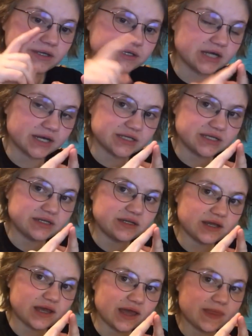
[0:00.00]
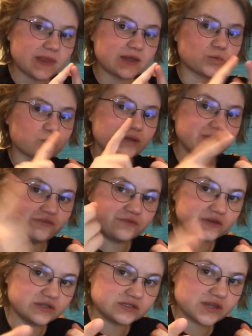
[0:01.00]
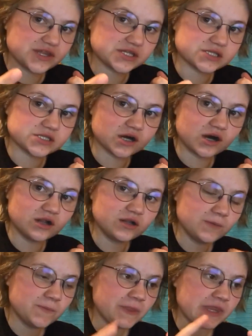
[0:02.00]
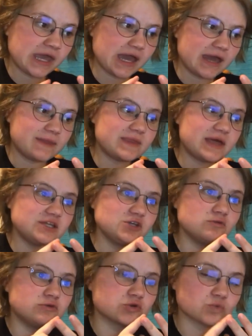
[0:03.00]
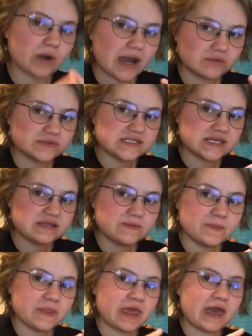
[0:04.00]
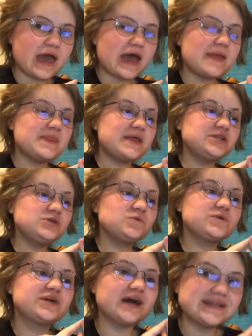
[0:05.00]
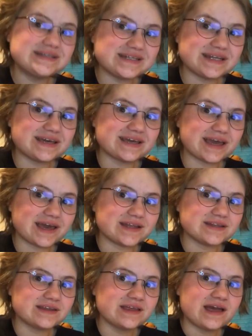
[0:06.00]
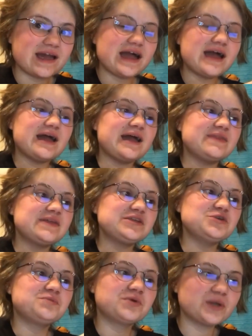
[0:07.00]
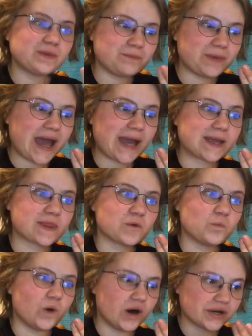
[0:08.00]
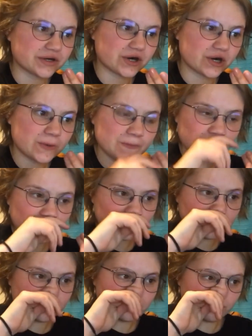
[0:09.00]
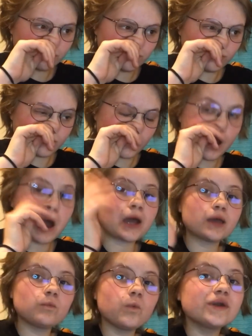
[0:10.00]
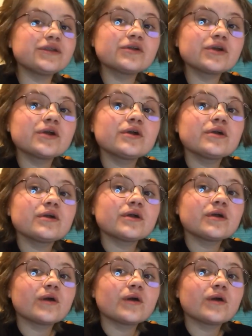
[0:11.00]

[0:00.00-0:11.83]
gutted and then refilled this doll, and then you drowned it, and then you gutted it again, and then you put it back in the water. I wonder